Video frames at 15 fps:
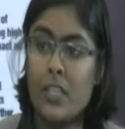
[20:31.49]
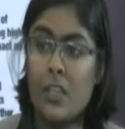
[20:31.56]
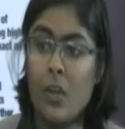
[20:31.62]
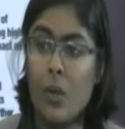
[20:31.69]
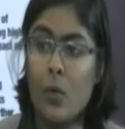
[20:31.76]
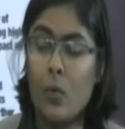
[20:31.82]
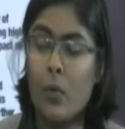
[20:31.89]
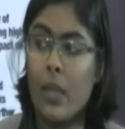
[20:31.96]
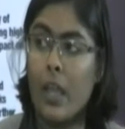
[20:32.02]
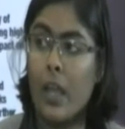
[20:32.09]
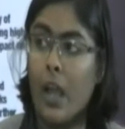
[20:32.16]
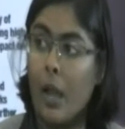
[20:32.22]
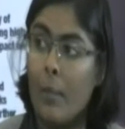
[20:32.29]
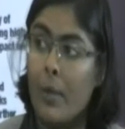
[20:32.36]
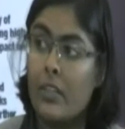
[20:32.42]
know
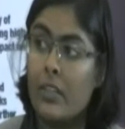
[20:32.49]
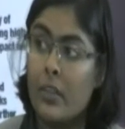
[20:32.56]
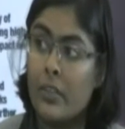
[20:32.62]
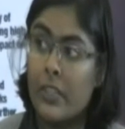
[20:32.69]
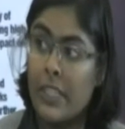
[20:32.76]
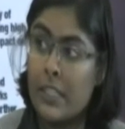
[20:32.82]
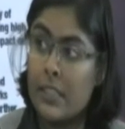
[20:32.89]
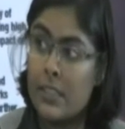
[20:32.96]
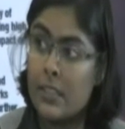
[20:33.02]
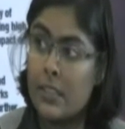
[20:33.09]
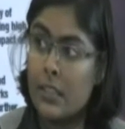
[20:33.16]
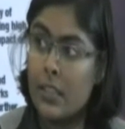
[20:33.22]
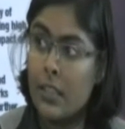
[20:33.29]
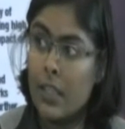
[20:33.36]
about our needs